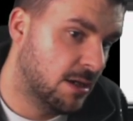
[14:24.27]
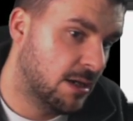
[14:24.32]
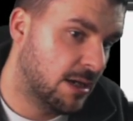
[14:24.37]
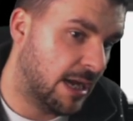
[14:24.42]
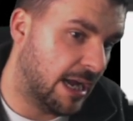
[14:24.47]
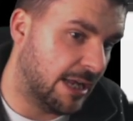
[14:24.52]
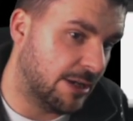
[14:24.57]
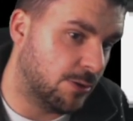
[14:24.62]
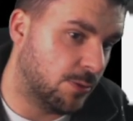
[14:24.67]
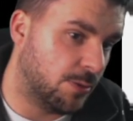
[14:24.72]

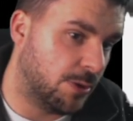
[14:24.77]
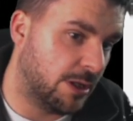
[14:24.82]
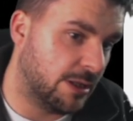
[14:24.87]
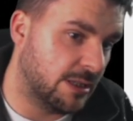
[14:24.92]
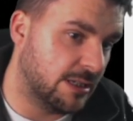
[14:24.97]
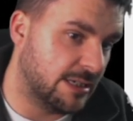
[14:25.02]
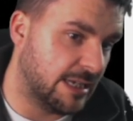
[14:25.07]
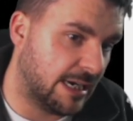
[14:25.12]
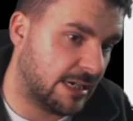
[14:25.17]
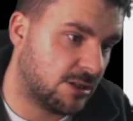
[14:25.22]
I do think the
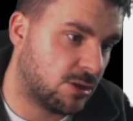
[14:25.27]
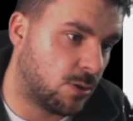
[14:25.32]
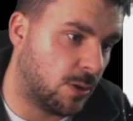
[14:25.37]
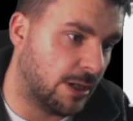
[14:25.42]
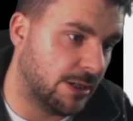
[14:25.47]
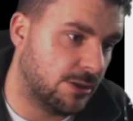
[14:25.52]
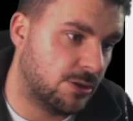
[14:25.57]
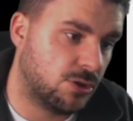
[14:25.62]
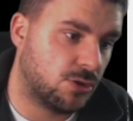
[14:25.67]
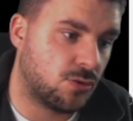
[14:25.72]
deck's
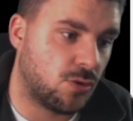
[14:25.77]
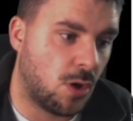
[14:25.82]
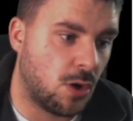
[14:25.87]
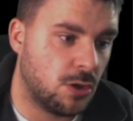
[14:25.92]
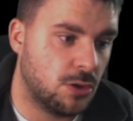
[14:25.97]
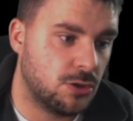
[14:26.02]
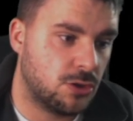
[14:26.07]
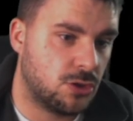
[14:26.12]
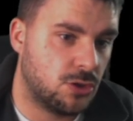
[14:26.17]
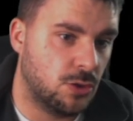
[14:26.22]
quite
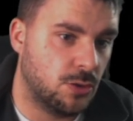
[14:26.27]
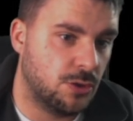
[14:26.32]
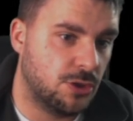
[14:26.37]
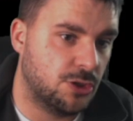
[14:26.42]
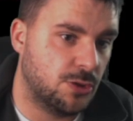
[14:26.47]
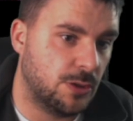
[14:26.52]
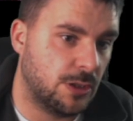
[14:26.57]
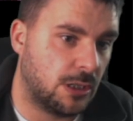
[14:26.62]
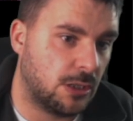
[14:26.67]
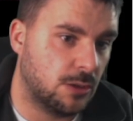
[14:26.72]
strong as soon as
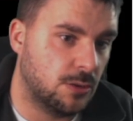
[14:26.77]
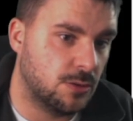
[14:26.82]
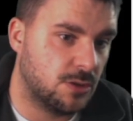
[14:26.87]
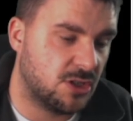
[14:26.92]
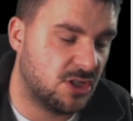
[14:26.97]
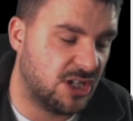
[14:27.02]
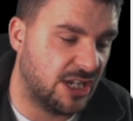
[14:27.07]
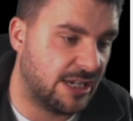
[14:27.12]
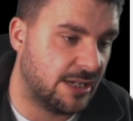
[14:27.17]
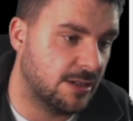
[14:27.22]
you include
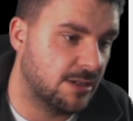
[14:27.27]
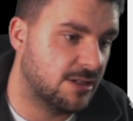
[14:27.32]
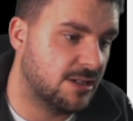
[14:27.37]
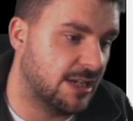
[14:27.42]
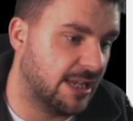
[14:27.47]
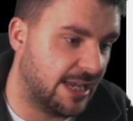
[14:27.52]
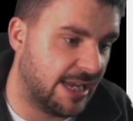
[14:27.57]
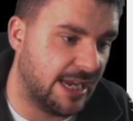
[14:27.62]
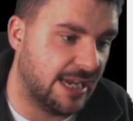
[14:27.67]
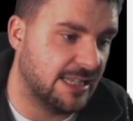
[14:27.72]
stickers and
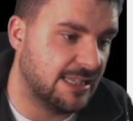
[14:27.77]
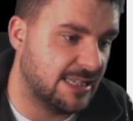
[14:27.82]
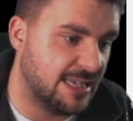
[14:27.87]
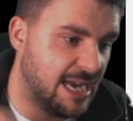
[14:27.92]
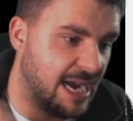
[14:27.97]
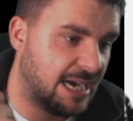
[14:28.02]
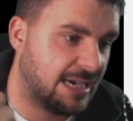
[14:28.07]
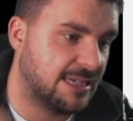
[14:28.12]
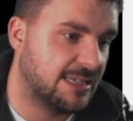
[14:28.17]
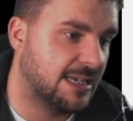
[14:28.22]
it gains the
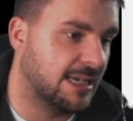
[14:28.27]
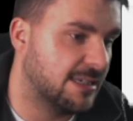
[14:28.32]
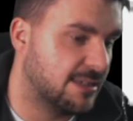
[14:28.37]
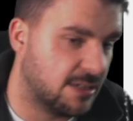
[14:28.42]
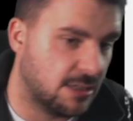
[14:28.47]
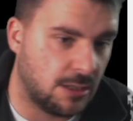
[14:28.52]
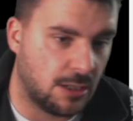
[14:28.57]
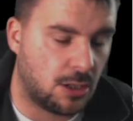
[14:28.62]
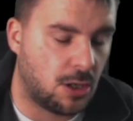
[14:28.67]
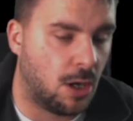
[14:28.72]
access to
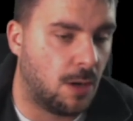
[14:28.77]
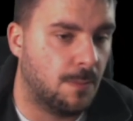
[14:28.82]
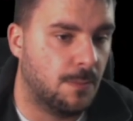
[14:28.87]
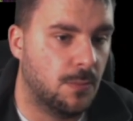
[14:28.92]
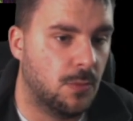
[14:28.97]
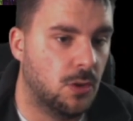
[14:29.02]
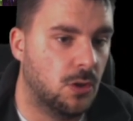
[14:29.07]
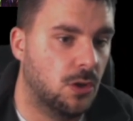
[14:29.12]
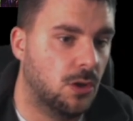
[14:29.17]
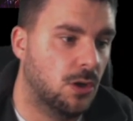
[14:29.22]
the
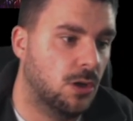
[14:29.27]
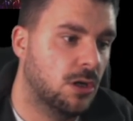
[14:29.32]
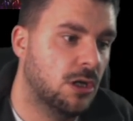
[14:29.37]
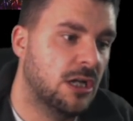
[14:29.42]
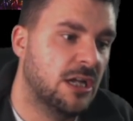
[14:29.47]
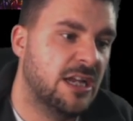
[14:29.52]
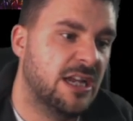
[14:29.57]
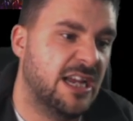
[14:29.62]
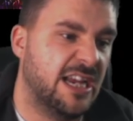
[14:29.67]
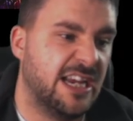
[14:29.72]
combo.
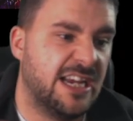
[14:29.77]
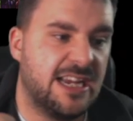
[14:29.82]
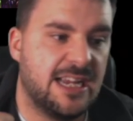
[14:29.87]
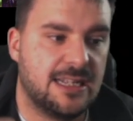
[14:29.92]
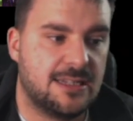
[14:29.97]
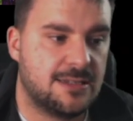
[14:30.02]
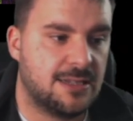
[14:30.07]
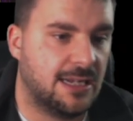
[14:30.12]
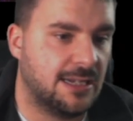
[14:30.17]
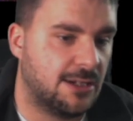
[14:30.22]
It
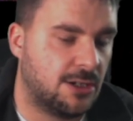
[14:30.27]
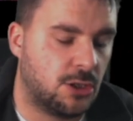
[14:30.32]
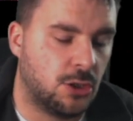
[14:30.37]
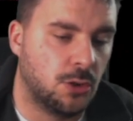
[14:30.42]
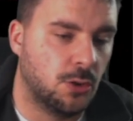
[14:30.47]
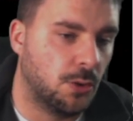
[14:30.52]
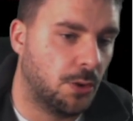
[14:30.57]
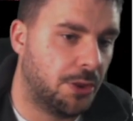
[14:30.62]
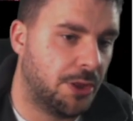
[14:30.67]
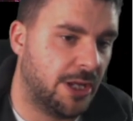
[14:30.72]
gets like
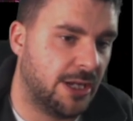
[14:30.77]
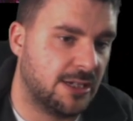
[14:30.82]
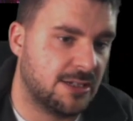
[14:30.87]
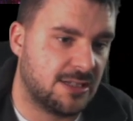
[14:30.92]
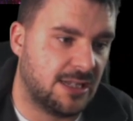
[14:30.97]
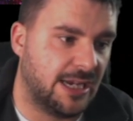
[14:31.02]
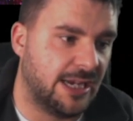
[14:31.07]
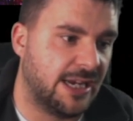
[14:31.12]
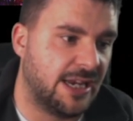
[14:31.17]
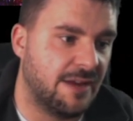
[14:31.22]
cool things
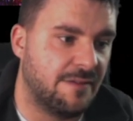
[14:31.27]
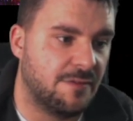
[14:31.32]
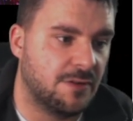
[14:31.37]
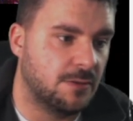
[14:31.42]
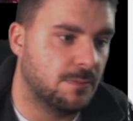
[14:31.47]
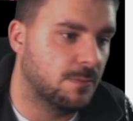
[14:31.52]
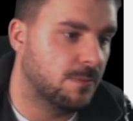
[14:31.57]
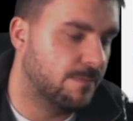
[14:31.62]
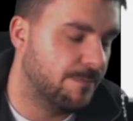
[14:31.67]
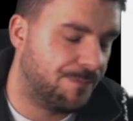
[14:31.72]
like
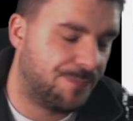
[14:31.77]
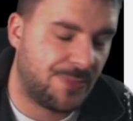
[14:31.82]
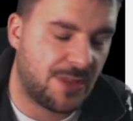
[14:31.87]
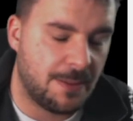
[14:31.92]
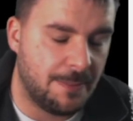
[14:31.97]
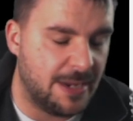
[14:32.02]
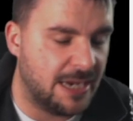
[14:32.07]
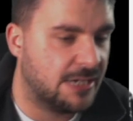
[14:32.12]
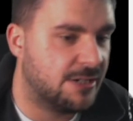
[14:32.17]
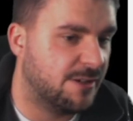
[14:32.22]
giving
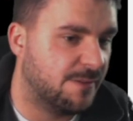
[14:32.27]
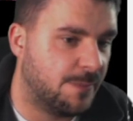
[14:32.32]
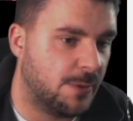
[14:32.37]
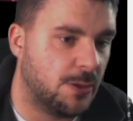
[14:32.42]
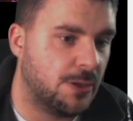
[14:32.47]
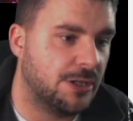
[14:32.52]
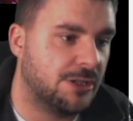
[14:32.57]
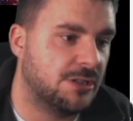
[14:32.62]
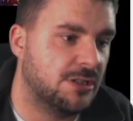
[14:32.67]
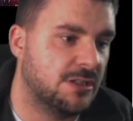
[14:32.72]
Makeshift
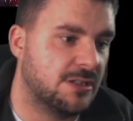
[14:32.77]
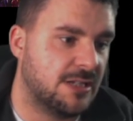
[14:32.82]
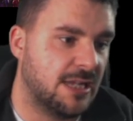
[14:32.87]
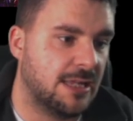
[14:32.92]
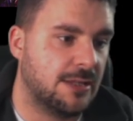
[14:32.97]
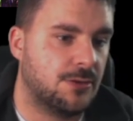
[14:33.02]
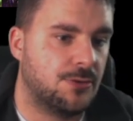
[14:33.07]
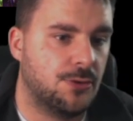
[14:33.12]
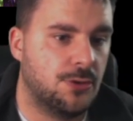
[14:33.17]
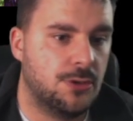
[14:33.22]
Munitions
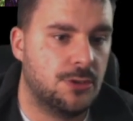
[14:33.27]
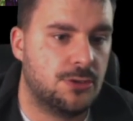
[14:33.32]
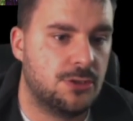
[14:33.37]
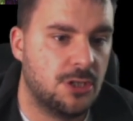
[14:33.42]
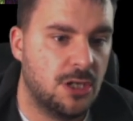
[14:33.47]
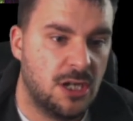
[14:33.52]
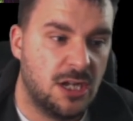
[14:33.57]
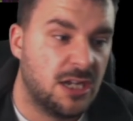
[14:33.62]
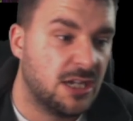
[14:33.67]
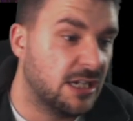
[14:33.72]
Death Touch,
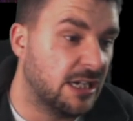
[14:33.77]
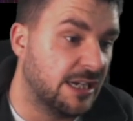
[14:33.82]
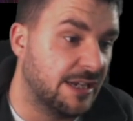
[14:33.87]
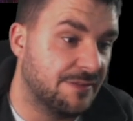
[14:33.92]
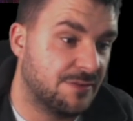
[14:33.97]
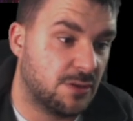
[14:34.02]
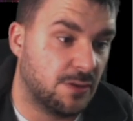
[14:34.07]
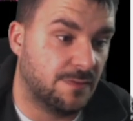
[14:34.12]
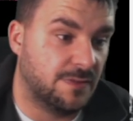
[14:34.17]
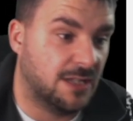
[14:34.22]
can give
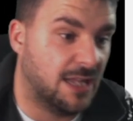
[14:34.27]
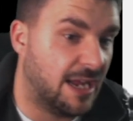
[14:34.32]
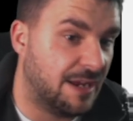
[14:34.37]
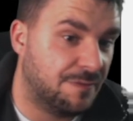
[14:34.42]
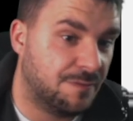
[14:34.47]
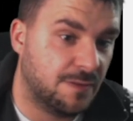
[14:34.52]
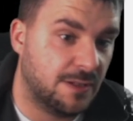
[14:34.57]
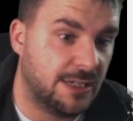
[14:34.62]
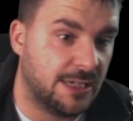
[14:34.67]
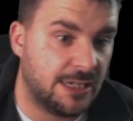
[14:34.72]
stuff
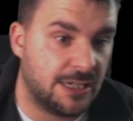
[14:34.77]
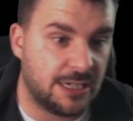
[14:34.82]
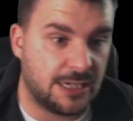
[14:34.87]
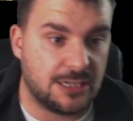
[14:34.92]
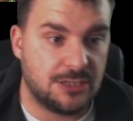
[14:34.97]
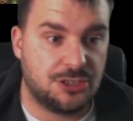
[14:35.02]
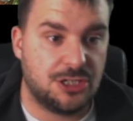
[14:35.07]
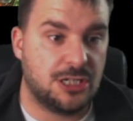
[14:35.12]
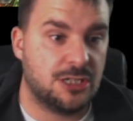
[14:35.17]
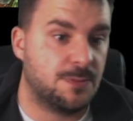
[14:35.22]
lifelink, you can
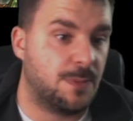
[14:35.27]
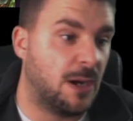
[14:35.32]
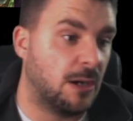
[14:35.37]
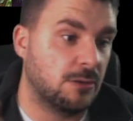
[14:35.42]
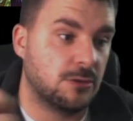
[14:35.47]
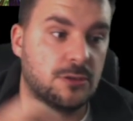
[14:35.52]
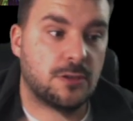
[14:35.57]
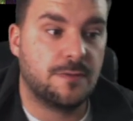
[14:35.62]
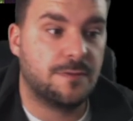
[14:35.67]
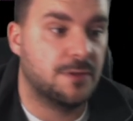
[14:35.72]
change the power
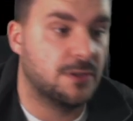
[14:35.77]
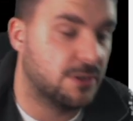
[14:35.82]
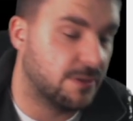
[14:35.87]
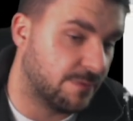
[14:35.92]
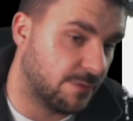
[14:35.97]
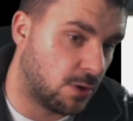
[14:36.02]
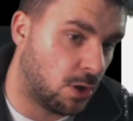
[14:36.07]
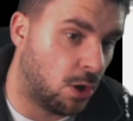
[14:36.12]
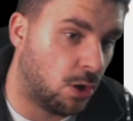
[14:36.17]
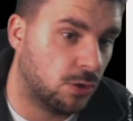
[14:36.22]
and toughness
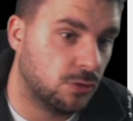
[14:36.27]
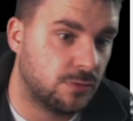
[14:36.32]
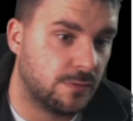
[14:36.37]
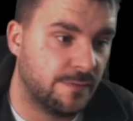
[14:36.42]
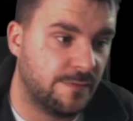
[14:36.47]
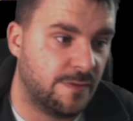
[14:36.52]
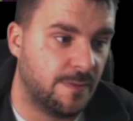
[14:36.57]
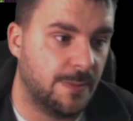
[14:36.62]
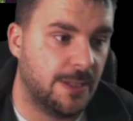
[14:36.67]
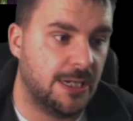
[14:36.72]
of Cauldron
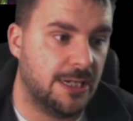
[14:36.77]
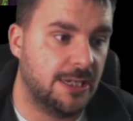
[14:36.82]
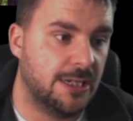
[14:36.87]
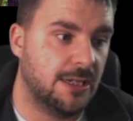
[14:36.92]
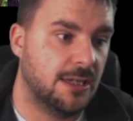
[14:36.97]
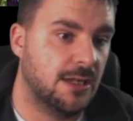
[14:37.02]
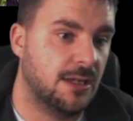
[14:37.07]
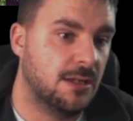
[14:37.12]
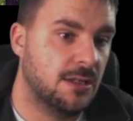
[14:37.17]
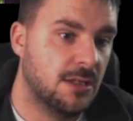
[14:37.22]

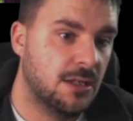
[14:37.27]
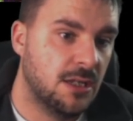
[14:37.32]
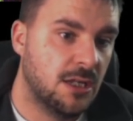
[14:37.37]
Familiar.